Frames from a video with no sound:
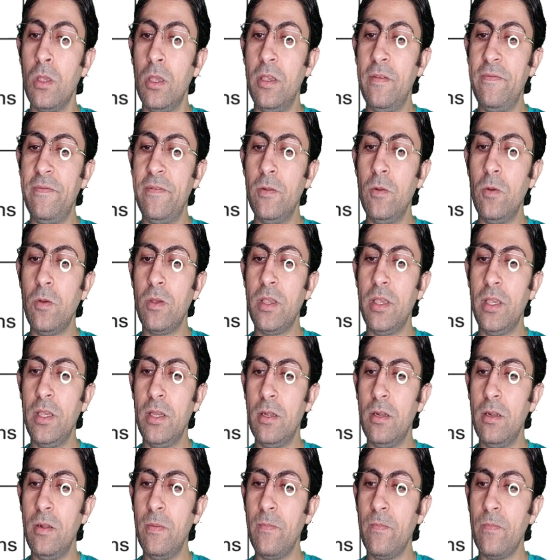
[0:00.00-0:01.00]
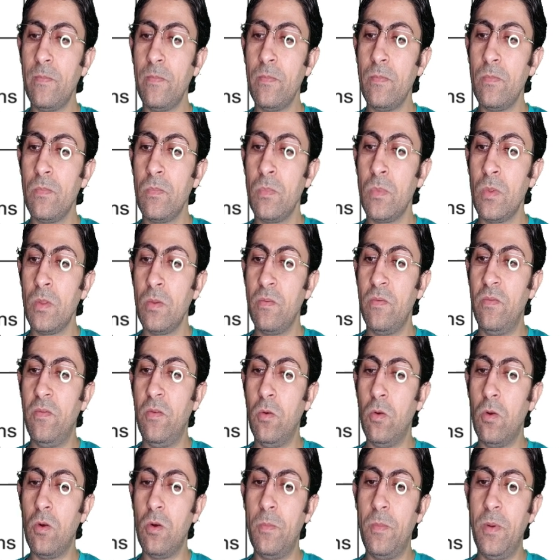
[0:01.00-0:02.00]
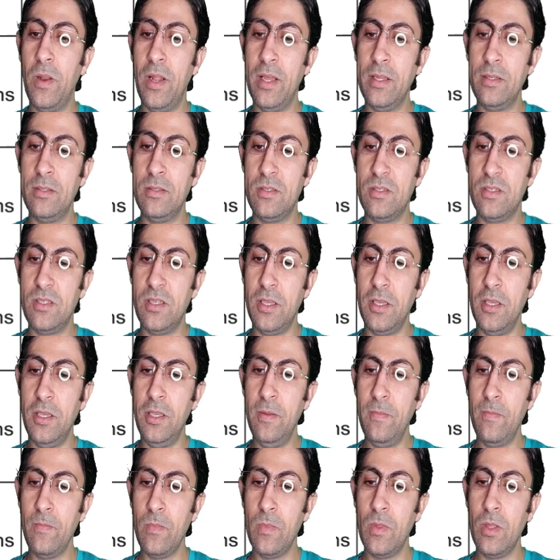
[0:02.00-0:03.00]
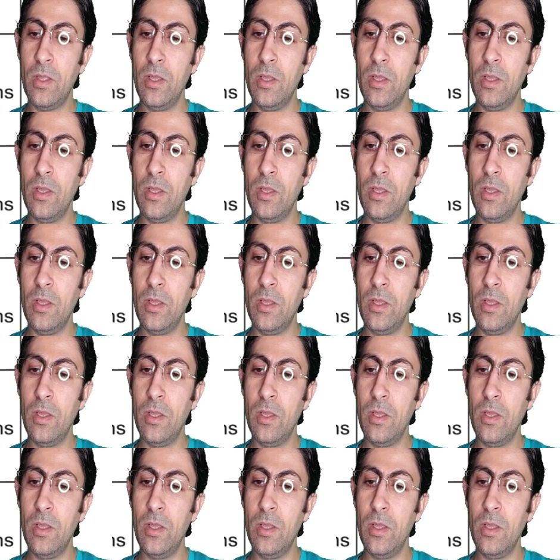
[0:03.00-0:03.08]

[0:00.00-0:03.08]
If you look here for plant C,